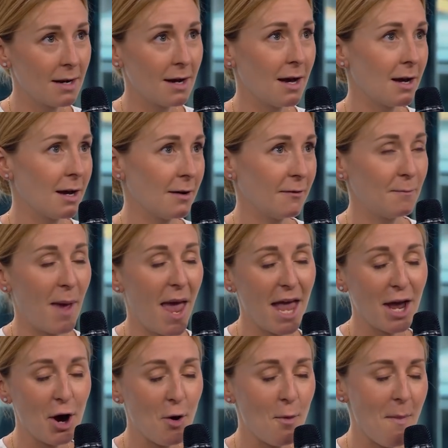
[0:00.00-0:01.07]
of paying
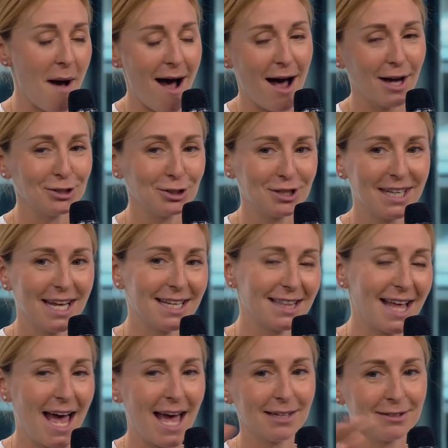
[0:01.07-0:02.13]
homage to like
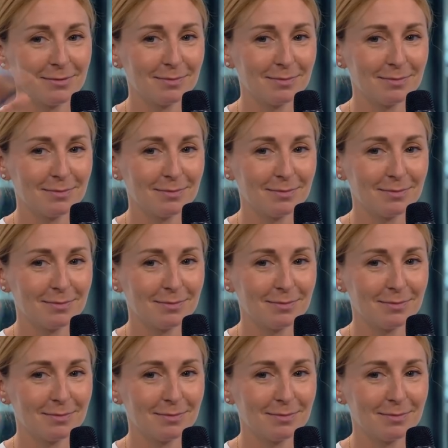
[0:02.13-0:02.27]
that